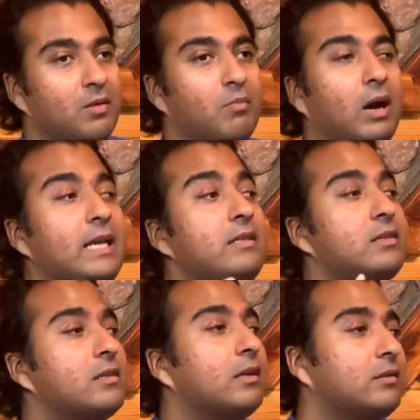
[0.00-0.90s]
A
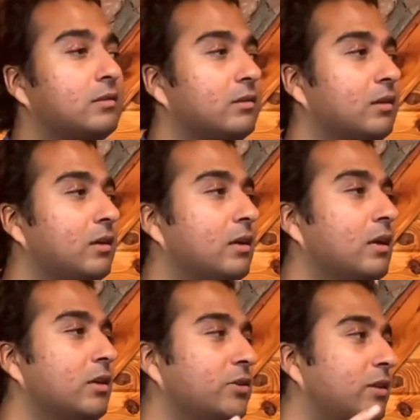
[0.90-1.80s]
mindset.
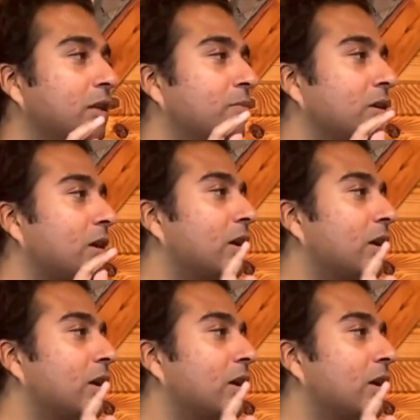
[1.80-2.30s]
So think about